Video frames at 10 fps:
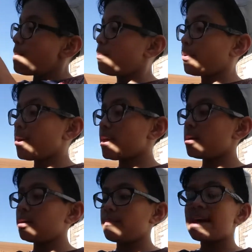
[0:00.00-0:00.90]
But
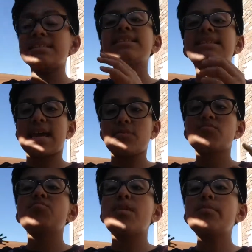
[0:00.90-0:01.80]
as I said,
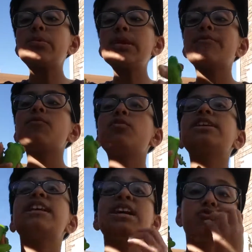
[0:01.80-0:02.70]
remember, if you
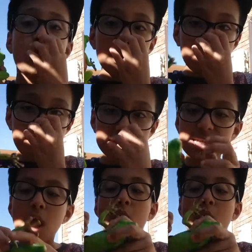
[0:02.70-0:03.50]
want to catch one of these,